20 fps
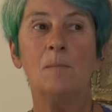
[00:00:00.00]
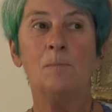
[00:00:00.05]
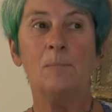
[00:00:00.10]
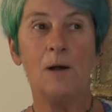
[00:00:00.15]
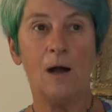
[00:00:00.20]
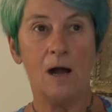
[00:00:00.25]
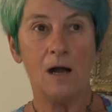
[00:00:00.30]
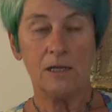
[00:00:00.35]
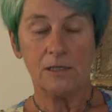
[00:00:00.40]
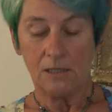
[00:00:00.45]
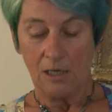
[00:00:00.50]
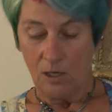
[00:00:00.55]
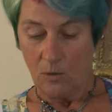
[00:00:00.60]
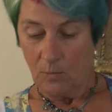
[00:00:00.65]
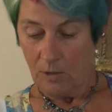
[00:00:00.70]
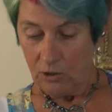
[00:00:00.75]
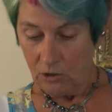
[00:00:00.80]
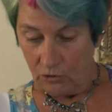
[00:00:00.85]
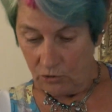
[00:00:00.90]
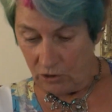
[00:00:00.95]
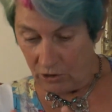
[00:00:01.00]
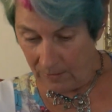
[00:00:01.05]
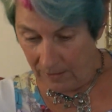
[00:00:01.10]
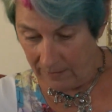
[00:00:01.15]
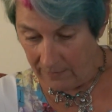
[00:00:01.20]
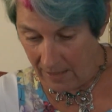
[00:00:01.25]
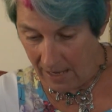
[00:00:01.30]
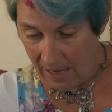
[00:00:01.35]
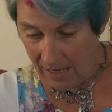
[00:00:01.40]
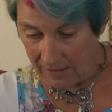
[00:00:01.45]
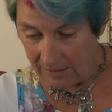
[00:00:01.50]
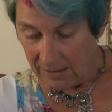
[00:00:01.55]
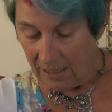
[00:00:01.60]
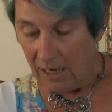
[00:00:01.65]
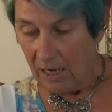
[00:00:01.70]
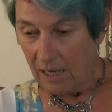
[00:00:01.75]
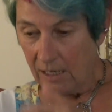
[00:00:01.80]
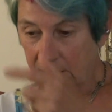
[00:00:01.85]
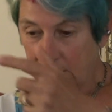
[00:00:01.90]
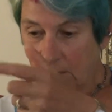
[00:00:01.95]
But when you're doing that
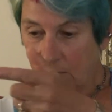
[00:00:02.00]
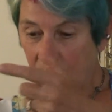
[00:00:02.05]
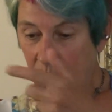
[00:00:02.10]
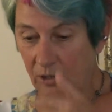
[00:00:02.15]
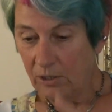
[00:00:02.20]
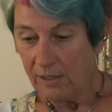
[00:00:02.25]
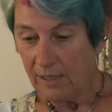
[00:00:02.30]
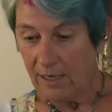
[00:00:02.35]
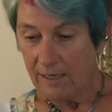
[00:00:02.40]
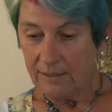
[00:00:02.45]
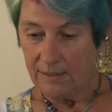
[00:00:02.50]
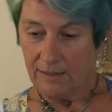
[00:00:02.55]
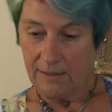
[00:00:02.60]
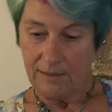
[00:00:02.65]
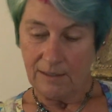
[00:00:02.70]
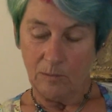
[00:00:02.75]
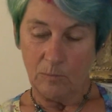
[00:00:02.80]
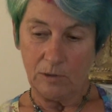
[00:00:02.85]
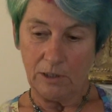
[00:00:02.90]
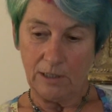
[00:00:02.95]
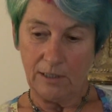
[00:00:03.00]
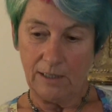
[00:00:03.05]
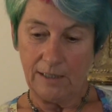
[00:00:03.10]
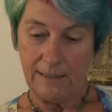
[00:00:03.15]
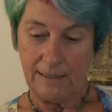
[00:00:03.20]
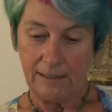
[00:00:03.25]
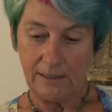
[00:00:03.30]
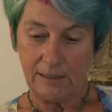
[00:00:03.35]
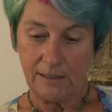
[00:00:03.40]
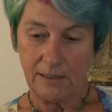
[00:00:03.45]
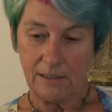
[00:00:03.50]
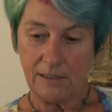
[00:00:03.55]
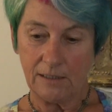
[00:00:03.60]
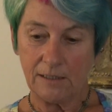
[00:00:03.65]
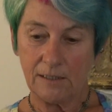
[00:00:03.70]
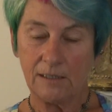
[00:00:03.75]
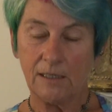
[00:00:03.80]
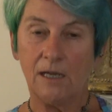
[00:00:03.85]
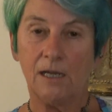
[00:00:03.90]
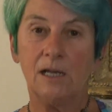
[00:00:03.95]
and communicating someone at a
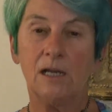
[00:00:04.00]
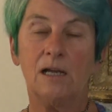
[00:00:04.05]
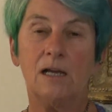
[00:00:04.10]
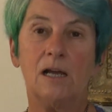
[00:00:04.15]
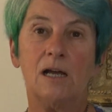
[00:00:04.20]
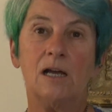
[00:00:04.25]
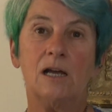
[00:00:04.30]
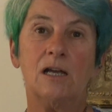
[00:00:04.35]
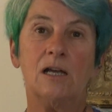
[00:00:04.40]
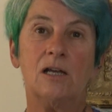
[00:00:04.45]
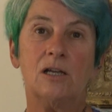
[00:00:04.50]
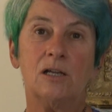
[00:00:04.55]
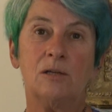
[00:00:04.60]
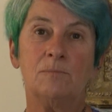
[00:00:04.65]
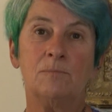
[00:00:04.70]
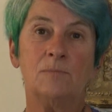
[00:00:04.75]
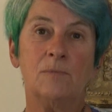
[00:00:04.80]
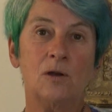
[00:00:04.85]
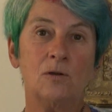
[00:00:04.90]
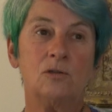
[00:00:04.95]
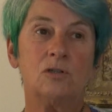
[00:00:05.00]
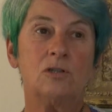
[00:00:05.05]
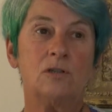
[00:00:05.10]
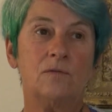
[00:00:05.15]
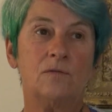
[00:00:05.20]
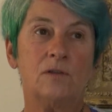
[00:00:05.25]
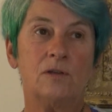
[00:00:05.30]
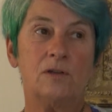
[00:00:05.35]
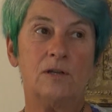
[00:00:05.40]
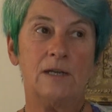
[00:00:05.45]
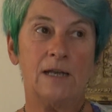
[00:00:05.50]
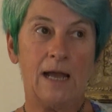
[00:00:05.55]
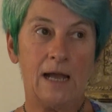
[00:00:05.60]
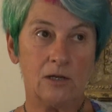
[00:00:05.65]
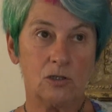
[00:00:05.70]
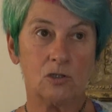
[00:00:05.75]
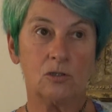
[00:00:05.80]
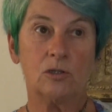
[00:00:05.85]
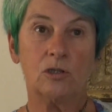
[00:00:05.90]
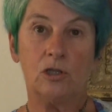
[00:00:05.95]
distance, most of the
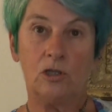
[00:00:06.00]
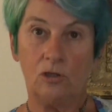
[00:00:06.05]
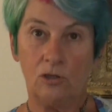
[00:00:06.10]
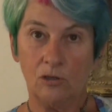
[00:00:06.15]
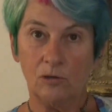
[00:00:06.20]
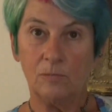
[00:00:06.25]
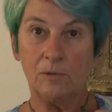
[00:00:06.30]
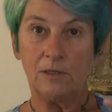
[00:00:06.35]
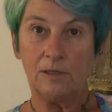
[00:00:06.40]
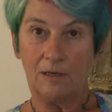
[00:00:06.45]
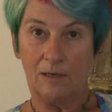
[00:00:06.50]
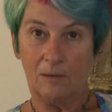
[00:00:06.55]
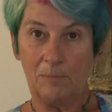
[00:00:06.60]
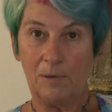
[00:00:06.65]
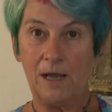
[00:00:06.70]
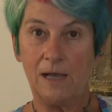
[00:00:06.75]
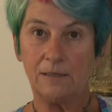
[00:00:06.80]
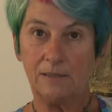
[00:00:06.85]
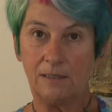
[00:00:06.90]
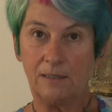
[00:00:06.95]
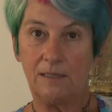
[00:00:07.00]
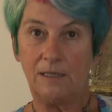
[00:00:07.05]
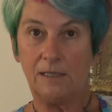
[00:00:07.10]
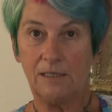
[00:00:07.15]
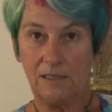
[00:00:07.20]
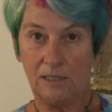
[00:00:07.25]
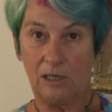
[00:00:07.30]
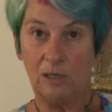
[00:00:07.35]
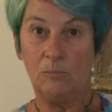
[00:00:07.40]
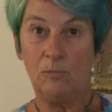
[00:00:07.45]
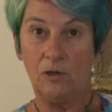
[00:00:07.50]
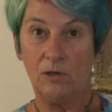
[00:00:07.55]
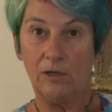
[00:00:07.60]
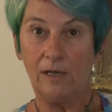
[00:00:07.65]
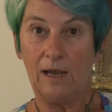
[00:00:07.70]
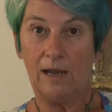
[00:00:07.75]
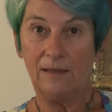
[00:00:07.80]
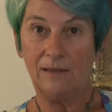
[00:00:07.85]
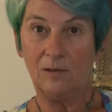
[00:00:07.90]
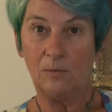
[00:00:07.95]
natural human capacity to
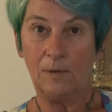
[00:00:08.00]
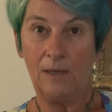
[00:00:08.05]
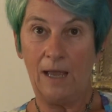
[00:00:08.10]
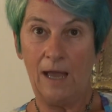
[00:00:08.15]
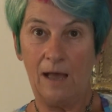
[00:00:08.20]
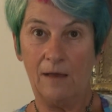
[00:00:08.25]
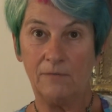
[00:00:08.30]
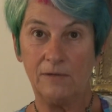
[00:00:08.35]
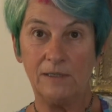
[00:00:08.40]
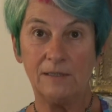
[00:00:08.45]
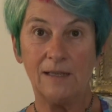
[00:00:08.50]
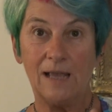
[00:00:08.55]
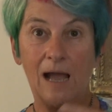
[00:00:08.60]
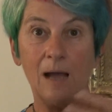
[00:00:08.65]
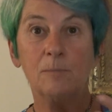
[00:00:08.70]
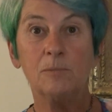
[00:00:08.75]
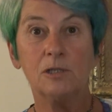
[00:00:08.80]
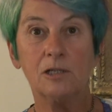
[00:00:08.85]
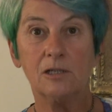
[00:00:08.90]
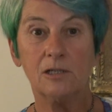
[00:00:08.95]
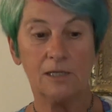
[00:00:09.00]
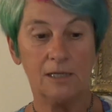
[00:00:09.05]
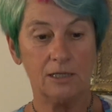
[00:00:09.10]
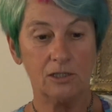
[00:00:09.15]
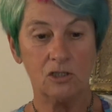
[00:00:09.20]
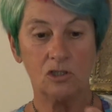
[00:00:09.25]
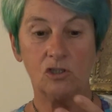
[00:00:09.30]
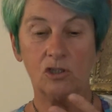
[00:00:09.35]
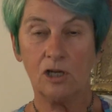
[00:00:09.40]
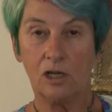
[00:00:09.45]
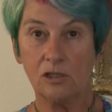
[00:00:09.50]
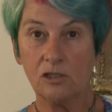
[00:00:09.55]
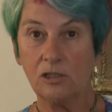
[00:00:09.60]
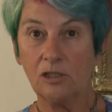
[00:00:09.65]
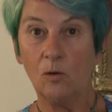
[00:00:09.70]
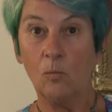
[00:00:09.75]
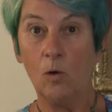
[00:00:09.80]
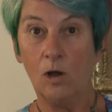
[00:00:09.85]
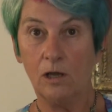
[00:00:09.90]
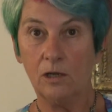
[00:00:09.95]
communicate that we have is absent. It's just
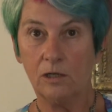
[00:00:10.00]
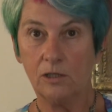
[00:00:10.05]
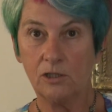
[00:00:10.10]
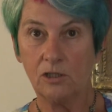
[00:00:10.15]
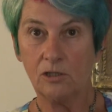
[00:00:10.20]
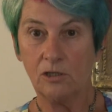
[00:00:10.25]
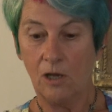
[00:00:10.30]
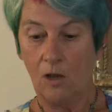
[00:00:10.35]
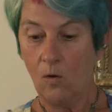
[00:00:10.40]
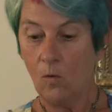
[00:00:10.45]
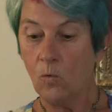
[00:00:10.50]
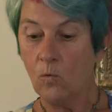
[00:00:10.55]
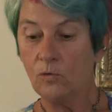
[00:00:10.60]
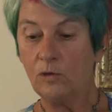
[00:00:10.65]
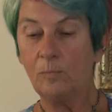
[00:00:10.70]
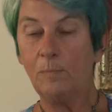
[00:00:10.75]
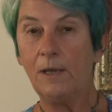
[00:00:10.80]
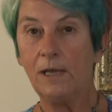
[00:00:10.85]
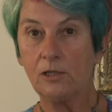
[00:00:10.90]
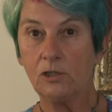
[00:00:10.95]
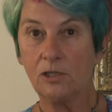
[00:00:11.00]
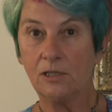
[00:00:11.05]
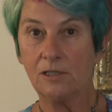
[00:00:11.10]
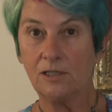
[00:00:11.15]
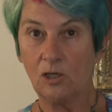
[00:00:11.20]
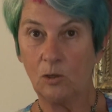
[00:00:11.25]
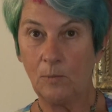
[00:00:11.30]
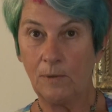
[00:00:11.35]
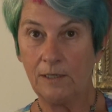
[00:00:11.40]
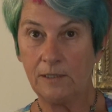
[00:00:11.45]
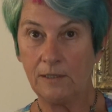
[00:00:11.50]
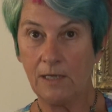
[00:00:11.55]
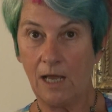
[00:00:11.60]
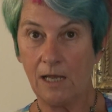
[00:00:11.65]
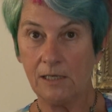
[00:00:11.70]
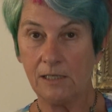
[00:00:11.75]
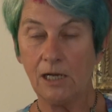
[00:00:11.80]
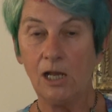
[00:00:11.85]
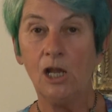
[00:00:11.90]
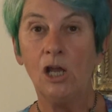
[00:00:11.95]
the words or the pictures that we
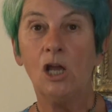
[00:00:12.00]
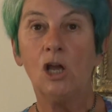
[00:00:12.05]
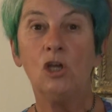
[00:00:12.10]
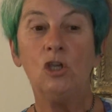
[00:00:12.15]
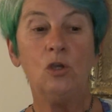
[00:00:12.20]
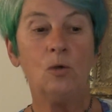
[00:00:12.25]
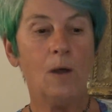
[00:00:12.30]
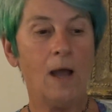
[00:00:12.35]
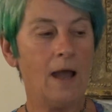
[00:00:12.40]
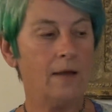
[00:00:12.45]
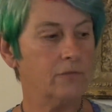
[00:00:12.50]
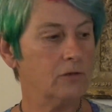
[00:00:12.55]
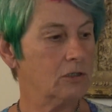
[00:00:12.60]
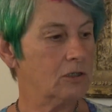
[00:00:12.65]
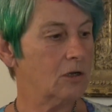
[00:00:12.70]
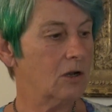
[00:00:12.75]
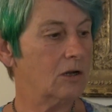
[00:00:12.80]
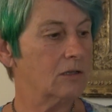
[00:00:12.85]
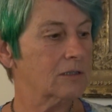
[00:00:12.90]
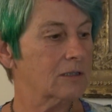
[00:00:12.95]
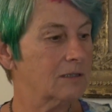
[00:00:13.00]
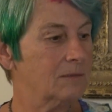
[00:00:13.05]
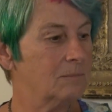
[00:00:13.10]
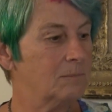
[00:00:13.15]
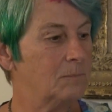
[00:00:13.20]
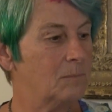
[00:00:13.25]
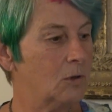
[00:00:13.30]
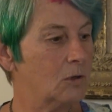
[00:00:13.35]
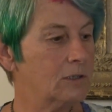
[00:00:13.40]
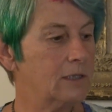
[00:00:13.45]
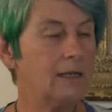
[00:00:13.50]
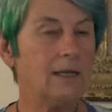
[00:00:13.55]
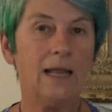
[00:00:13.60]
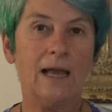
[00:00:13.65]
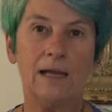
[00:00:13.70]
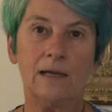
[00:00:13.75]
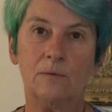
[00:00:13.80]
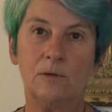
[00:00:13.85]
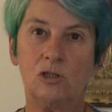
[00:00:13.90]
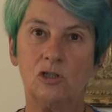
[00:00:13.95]
send you haven't got the body
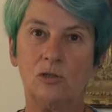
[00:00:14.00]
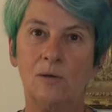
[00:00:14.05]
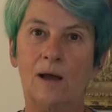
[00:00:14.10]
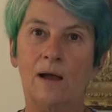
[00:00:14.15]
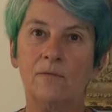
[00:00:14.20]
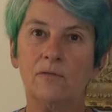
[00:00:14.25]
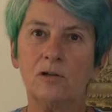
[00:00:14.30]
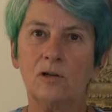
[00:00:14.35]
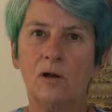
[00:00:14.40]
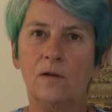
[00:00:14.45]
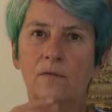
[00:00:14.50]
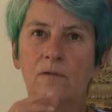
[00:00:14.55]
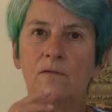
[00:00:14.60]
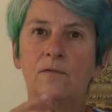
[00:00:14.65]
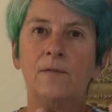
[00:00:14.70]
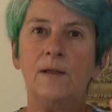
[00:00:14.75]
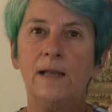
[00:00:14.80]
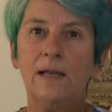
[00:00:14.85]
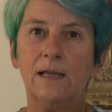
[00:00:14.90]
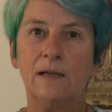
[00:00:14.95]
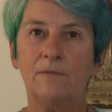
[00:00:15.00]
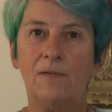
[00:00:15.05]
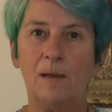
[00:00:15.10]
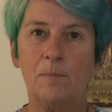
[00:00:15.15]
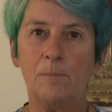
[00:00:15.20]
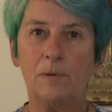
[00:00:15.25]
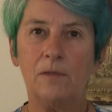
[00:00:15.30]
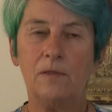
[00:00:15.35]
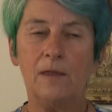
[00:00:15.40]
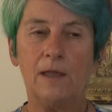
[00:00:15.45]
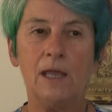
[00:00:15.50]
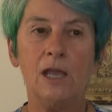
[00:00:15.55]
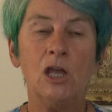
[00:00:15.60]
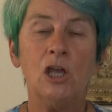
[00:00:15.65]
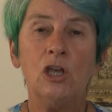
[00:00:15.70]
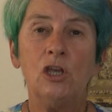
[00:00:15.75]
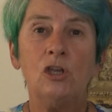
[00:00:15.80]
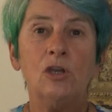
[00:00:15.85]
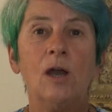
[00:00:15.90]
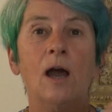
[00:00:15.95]
language, you haven't got the feeling of empathy,
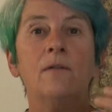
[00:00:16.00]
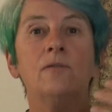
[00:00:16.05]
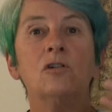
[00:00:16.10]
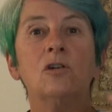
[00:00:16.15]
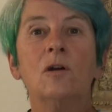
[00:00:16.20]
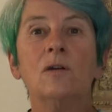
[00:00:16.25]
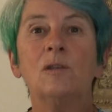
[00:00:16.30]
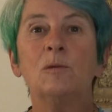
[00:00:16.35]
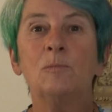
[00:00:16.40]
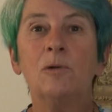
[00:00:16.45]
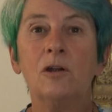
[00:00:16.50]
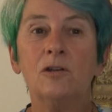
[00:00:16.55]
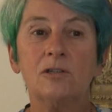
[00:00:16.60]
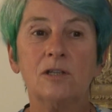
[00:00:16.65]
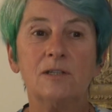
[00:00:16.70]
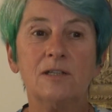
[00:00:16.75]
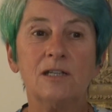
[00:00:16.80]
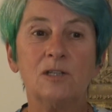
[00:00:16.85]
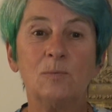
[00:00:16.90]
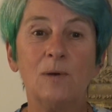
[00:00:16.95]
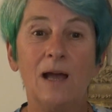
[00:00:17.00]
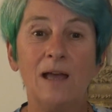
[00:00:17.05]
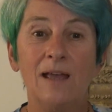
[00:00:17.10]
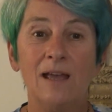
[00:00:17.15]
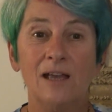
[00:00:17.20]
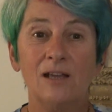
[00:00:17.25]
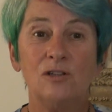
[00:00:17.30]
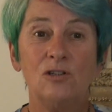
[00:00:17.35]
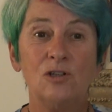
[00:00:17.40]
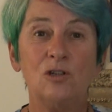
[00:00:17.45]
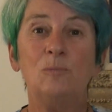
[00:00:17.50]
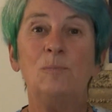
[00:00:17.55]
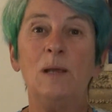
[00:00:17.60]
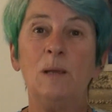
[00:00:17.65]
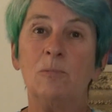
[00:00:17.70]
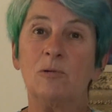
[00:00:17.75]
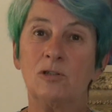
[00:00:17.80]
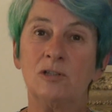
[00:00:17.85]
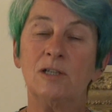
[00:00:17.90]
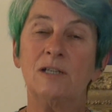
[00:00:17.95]
you haven't got the processes where two
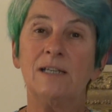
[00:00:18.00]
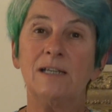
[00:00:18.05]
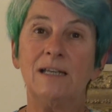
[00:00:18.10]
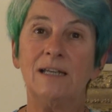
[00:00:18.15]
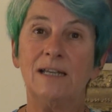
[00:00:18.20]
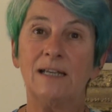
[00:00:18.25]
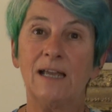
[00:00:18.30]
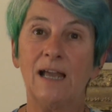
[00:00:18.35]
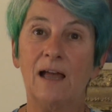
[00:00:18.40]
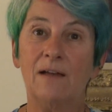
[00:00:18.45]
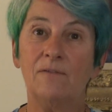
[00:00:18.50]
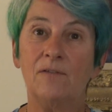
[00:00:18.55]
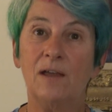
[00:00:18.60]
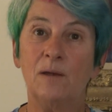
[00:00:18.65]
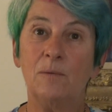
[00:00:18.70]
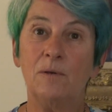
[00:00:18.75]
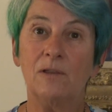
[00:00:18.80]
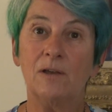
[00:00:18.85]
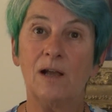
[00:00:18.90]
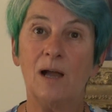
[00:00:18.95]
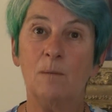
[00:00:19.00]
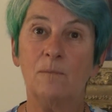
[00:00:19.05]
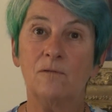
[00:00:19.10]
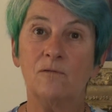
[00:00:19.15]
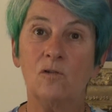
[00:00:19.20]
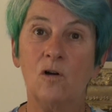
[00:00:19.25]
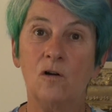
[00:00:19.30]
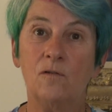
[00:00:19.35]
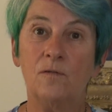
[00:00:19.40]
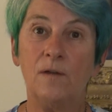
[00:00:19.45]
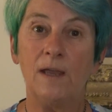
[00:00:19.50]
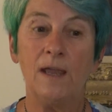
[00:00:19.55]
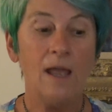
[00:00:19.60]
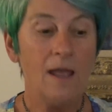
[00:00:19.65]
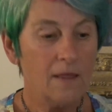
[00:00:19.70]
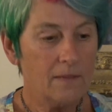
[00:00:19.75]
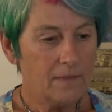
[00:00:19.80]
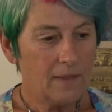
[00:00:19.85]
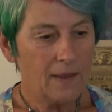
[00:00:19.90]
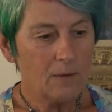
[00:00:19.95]
people sitting in a cafe with a cup of coffee,
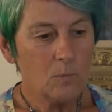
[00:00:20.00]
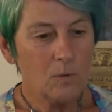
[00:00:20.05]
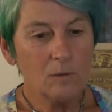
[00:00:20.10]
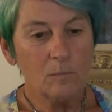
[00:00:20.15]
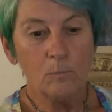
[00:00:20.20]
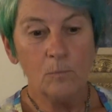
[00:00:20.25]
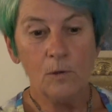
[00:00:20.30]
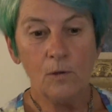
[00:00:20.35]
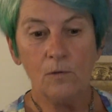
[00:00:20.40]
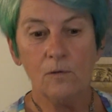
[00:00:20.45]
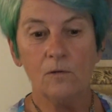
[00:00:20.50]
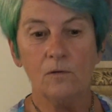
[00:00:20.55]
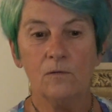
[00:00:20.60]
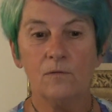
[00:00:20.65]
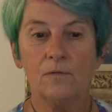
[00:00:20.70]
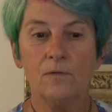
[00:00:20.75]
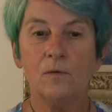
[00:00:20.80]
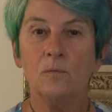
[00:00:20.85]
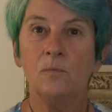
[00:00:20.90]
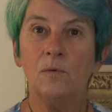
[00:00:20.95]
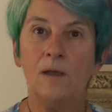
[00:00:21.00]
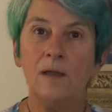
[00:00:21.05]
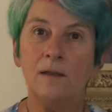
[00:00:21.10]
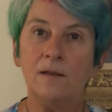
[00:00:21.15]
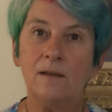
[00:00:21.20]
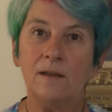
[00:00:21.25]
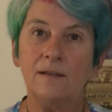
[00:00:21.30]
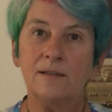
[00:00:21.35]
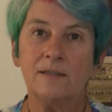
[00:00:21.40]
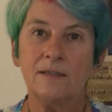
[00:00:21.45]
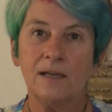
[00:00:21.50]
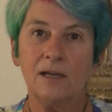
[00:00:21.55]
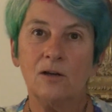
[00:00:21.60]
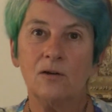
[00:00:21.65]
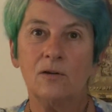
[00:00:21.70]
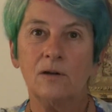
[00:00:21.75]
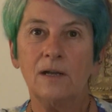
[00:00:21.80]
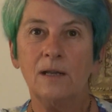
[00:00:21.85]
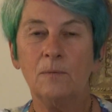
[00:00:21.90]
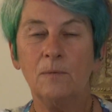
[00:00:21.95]
they will move in, in
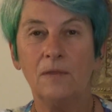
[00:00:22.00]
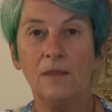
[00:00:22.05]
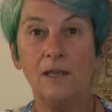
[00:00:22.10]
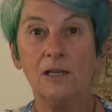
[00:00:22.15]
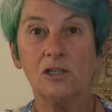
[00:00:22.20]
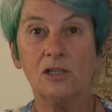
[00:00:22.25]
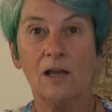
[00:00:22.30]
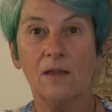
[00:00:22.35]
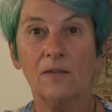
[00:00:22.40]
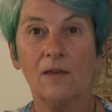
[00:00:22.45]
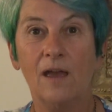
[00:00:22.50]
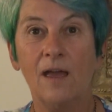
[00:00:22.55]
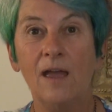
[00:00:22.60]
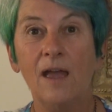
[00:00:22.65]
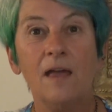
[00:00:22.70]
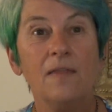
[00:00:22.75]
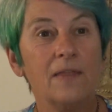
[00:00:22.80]
synchrony with each other.